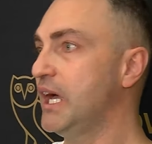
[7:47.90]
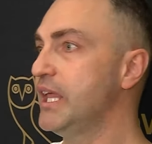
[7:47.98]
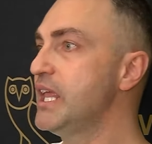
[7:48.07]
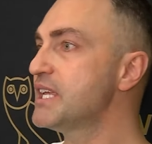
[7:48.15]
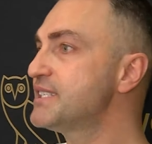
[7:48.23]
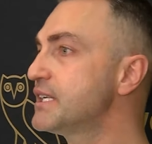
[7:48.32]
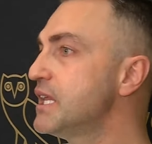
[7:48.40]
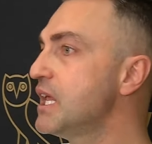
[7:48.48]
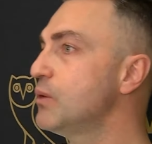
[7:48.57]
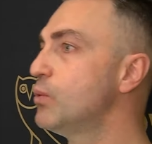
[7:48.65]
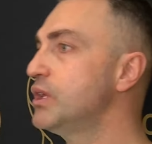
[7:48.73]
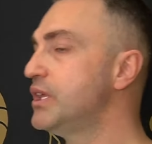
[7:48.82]

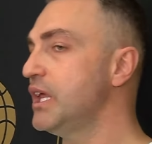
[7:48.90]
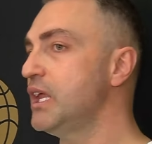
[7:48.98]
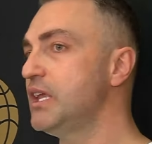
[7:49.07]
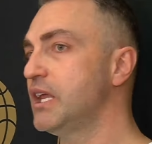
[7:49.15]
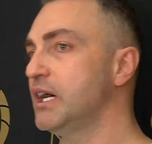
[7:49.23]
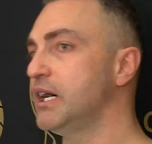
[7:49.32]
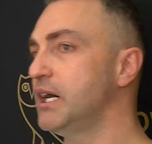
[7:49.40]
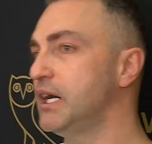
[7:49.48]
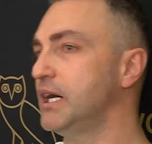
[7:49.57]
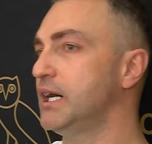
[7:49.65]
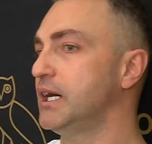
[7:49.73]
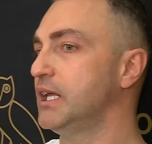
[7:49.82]
Yesterday we did
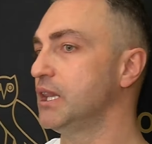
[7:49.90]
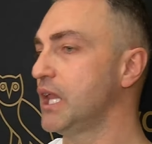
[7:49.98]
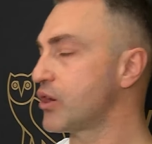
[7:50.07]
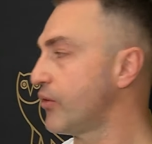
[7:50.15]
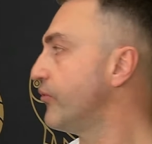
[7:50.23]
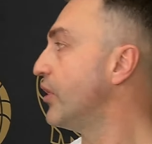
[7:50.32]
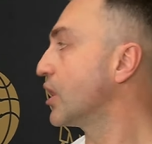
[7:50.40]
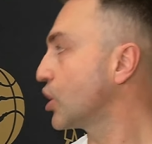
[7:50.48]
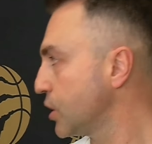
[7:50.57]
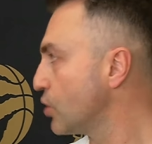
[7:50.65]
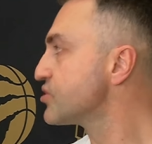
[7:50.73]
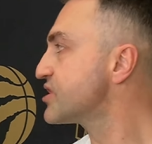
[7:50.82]
a lot of
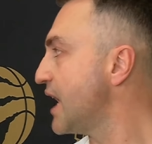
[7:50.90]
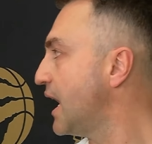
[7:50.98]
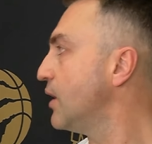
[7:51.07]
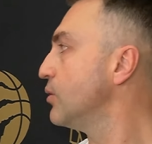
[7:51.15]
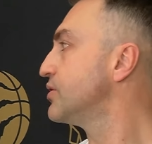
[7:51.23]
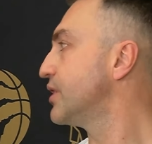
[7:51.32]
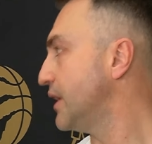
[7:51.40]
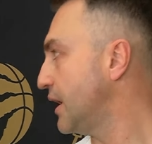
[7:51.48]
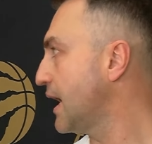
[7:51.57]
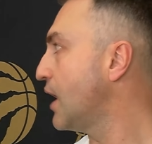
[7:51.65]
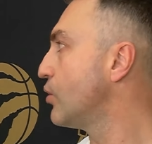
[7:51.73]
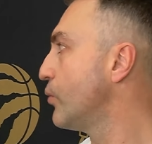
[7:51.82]
closeout,
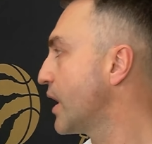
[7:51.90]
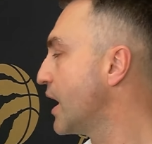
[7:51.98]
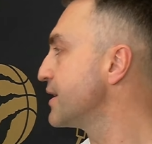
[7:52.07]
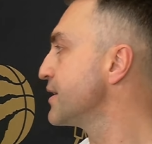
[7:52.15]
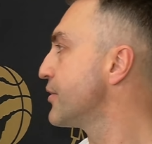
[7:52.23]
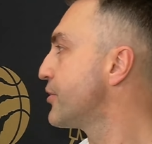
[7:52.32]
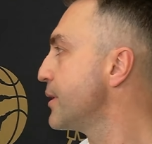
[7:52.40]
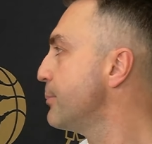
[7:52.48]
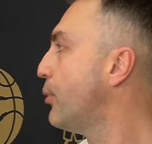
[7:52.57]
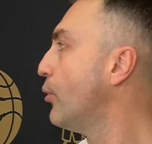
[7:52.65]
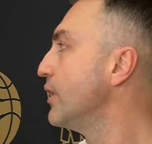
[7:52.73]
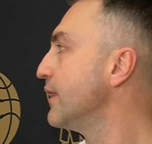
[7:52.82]
how we got in the
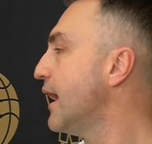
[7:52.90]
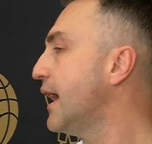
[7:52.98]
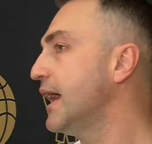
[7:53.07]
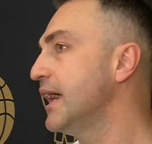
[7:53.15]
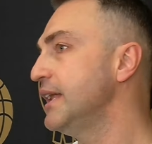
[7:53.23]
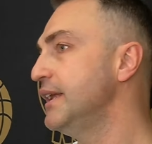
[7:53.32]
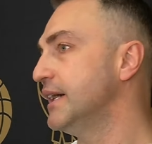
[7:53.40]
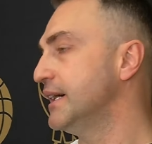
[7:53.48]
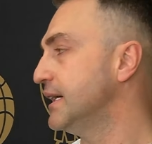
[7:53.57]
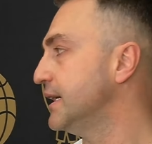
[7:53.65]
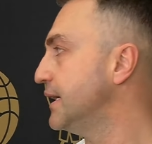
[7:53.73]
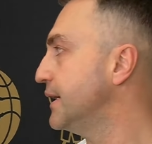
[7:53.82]
3-point line.
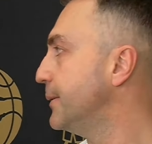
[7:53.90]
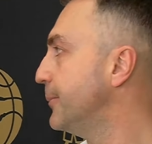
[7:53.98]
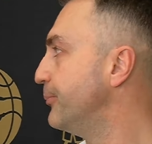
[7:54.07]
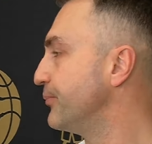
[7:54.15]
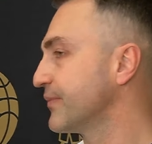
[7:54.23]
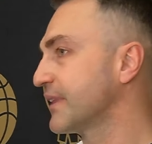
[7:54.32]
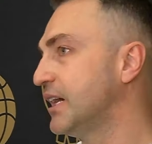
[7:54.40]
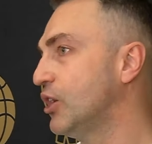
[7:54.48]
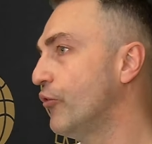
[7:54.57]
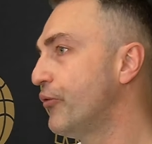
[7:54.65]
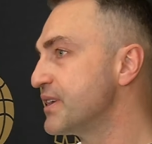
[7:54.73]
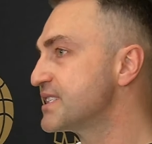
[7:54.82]

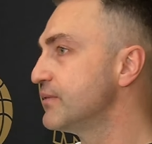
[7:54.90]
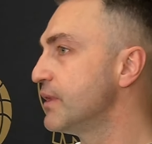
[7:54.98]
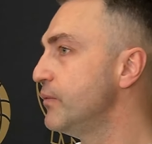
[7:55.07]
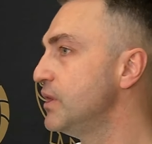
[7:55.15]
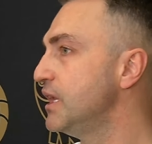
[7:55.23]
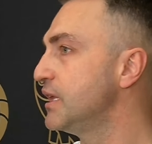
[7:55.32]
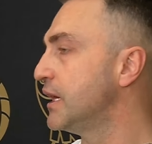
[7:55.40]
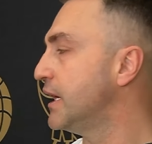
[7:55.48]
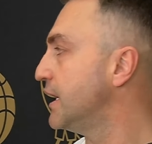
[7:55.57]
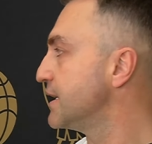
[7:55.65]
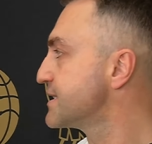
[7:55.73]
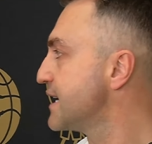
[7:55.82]
Offensively we did
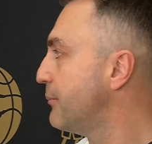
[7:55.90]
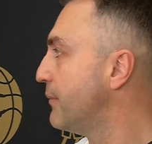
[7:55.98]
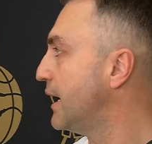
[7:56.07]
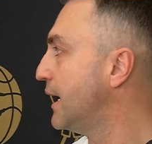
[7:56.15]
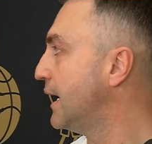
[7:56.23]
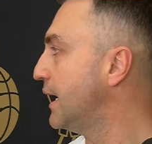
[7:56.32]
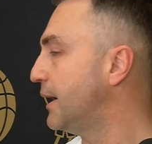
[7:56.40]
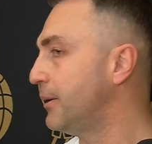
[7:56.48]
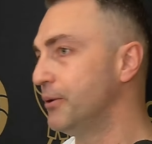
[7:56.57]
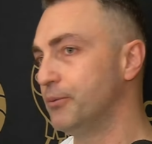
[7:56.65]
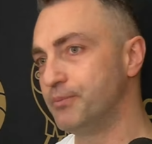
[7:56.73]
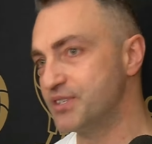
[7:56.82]
some
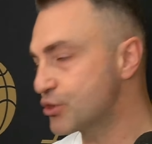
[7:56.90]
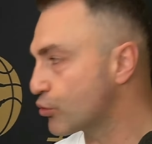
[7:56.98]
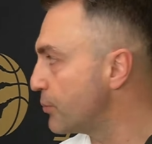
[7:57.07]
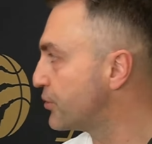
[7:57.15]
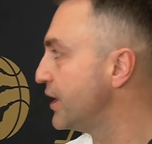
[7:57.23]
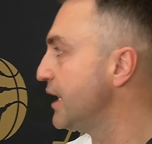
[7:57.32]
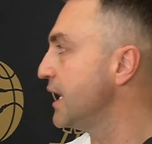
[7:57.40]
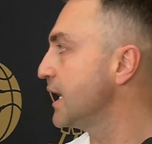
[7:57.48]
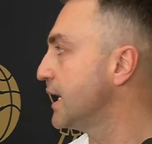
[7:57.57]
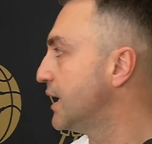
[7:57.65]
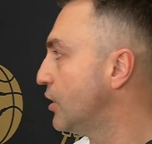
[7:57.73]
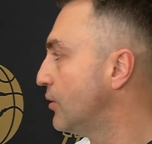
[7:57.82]

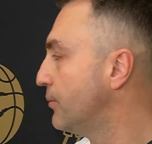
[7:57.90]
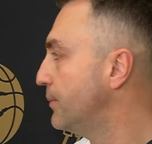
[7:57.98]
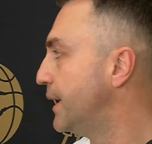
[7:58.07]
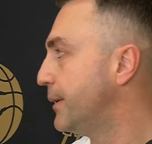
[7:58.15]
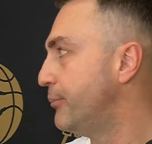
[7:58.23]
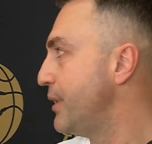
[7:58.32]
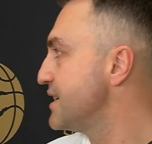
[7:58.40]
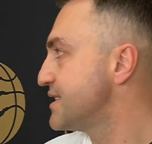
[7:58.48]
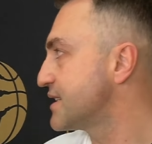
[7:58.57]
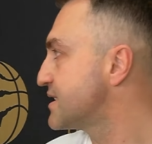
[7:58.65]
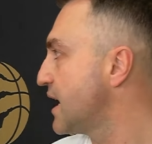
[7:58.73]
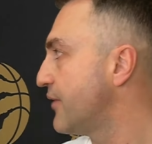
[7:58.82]
scripting,
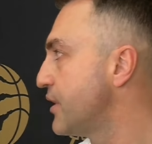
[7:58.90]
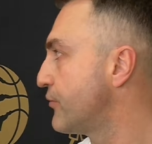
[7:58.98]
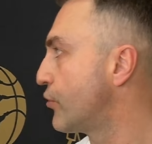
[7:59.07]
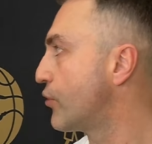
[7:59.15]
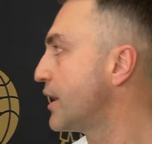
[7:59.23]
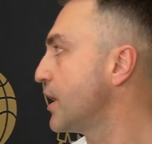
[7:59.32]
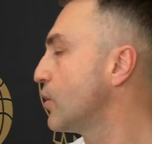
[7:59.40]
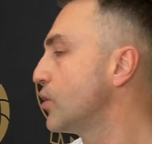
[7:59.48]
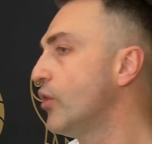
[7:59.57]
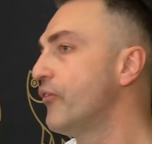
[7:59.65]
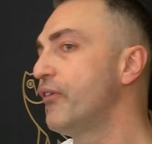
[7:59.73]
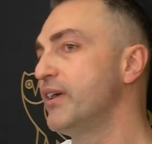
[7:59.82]
basic stuff that we're running
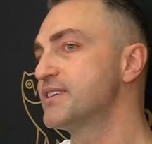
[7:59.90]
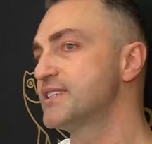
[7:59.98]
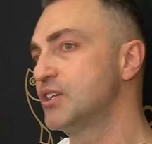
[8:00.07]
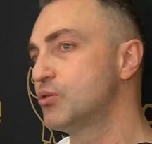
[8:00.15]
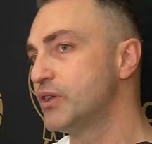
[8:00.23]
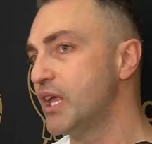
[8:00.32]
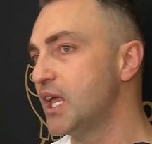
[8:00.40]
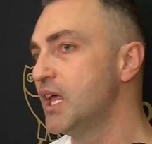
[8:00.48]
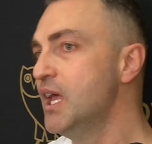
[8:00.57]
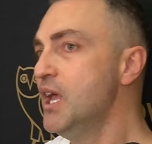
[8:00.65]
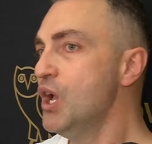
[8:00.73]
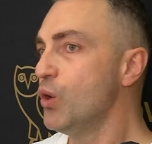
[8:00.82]
on offense. And
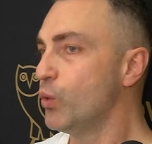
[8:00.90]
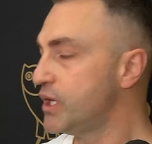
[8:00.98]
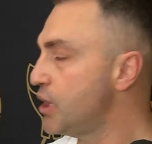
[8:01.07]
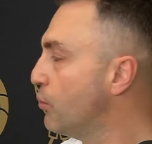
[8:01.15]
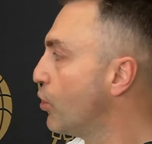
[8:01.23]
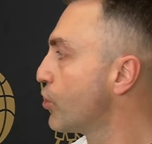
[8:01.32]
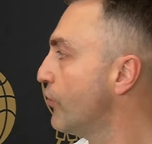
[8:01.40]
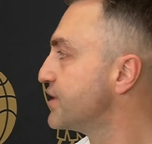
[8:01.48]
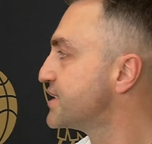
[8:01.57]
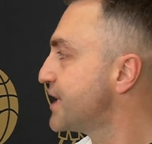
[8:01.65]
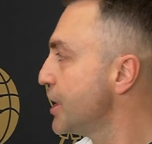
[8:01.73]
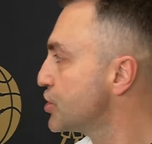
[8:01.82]
today we did more of
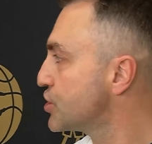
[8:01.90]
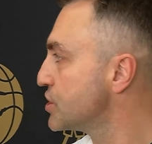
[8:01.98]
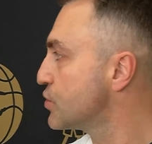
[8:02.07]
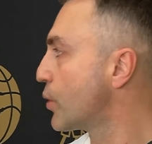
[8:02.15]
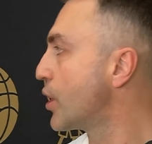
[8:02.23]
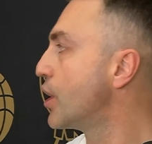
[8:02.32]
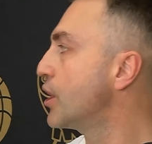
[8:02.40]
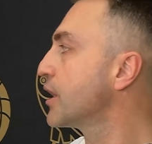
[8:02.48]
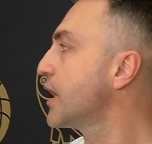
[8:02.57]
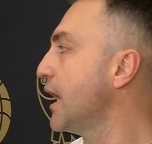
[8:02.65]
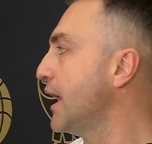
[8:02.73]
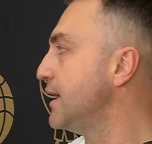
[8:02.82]
a stations
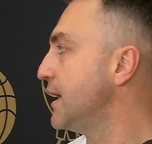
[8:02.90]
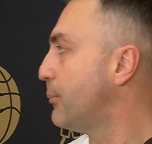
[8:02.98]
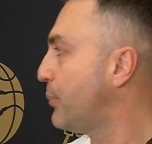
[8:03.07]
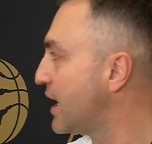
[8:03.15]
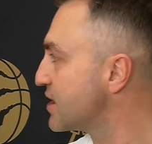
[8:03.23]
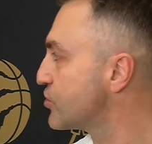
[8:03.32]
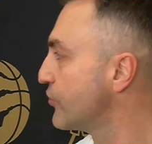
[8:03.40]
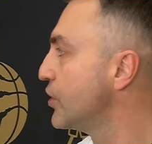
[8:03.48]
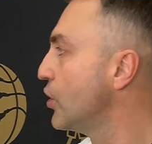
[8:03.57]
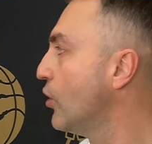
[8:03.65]
work and parts of the